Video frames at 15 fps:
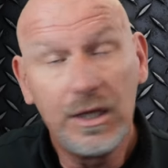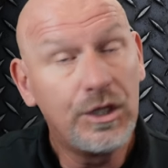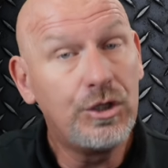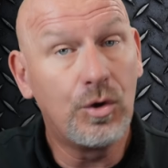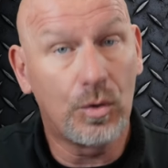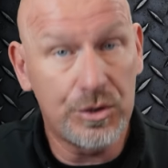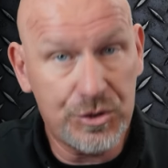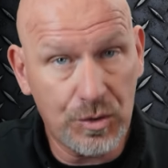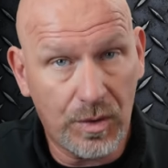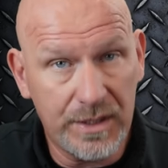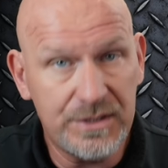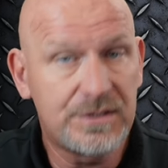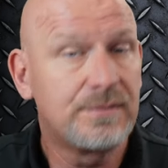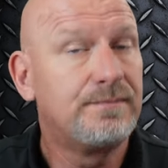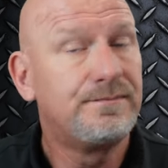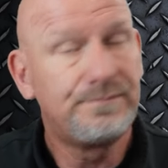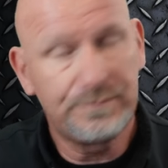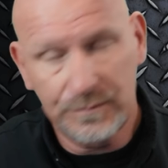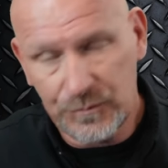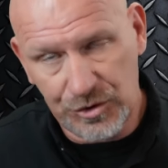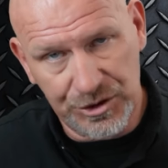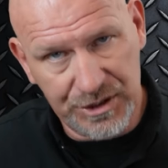Your choice,
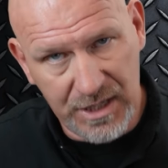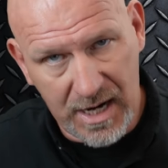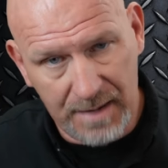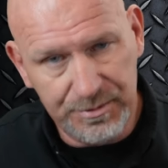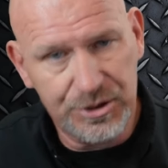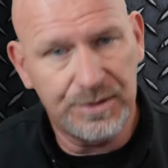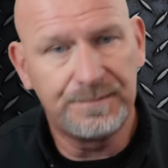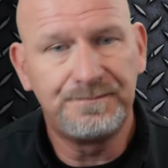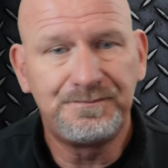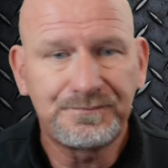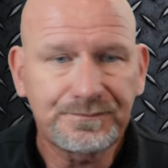just an option.